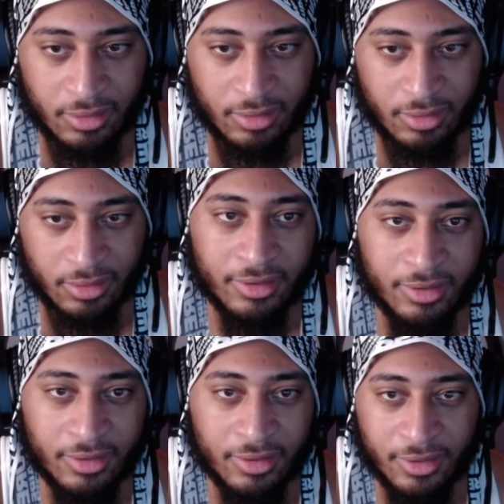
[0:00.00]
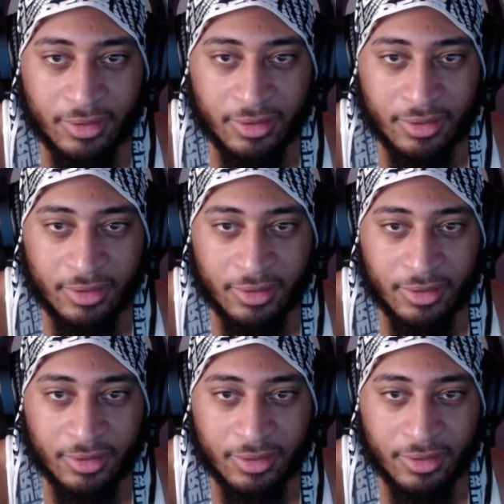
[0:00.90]

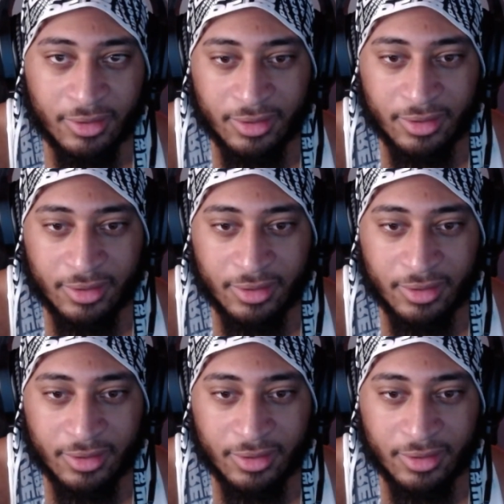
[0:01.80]
No one is speaking in this clip.